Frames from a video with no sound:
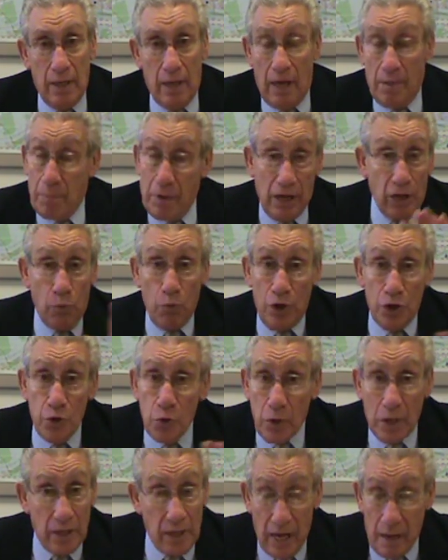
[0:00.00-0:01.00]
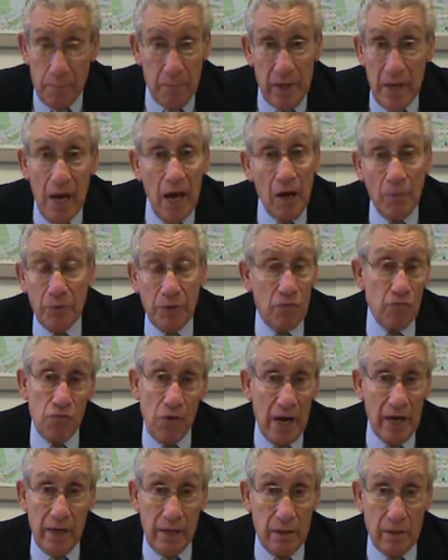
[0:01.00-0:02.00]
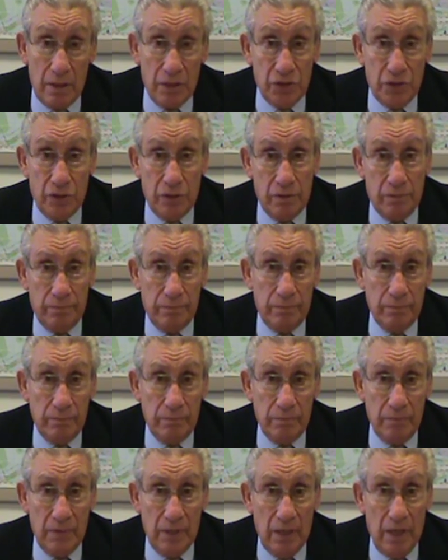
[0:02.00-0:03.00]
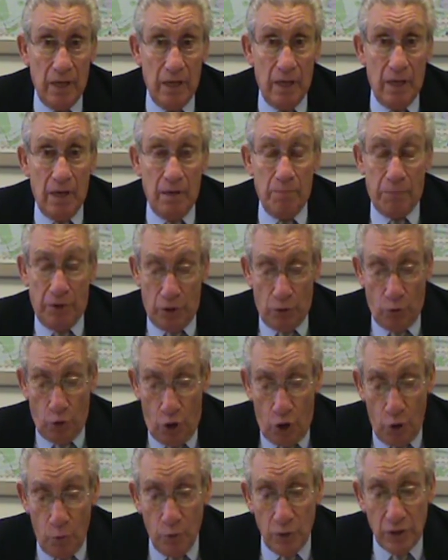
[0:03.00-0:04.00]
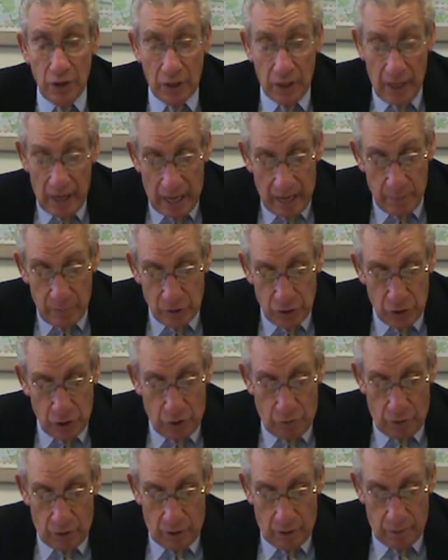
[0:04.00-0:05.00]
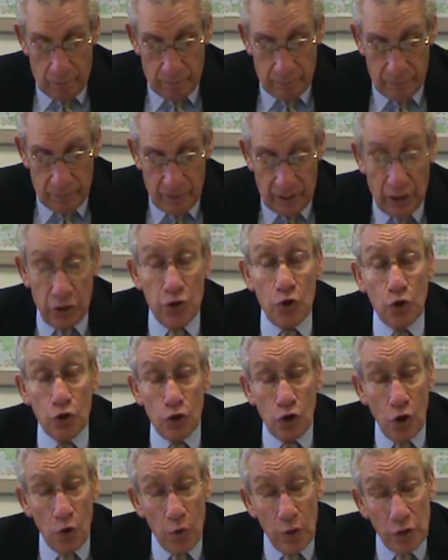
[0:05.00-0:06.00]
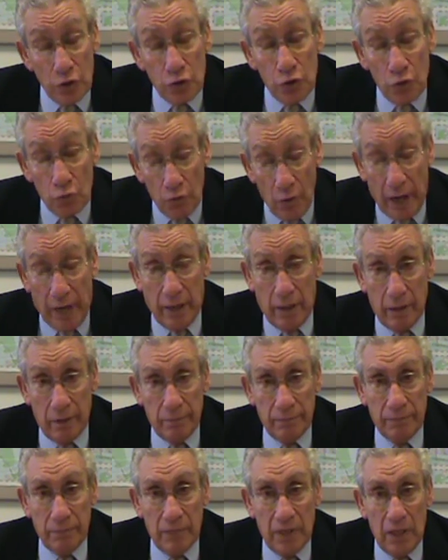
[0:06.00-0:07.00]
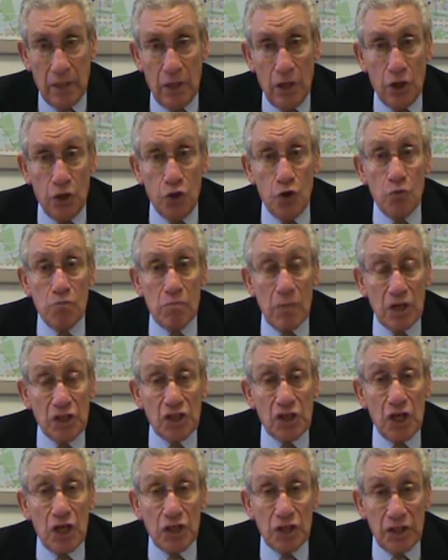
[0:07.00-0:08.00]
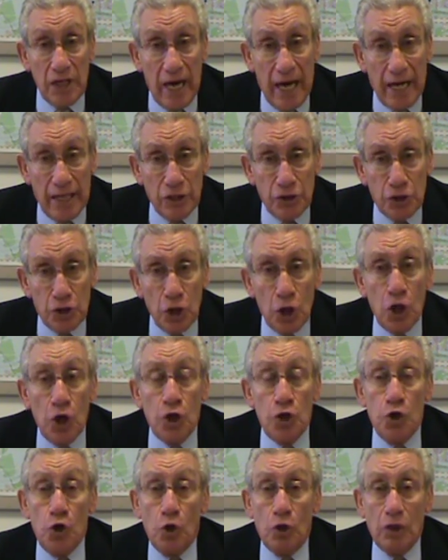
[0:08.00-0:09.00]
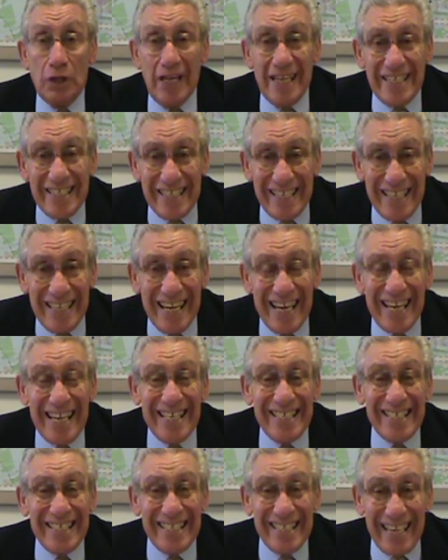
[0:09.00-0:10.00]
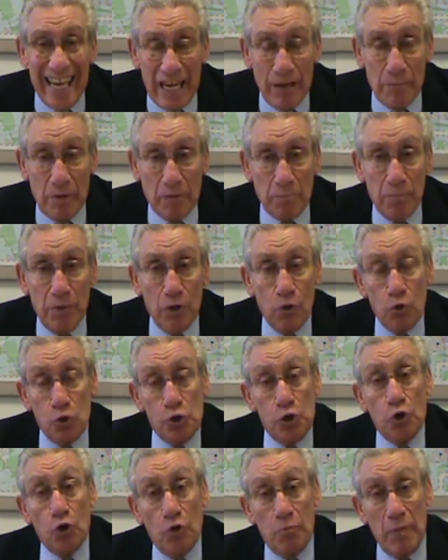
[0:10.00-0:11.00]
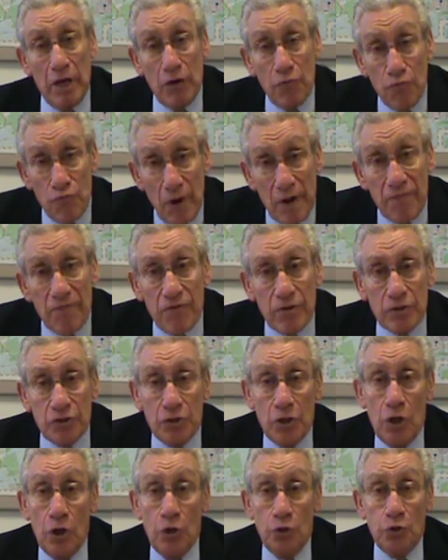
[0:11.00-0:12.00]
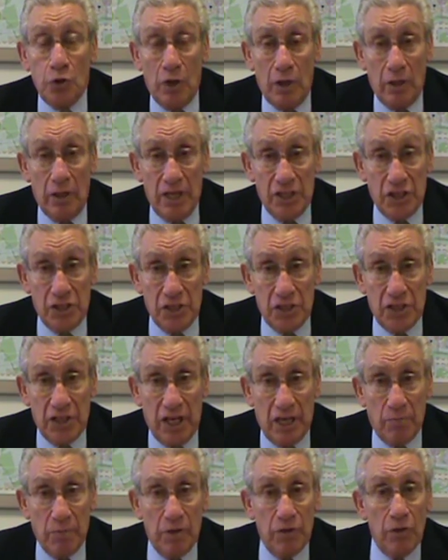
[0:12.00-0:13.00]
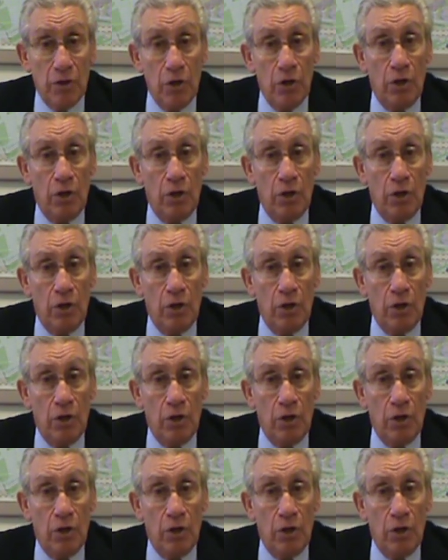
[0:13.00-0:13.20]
and by the way, you cannot be helped in writing this, but along with the commentary that you're going to write, you must attach your lesson segment, because you're going to make reference to the lesson segment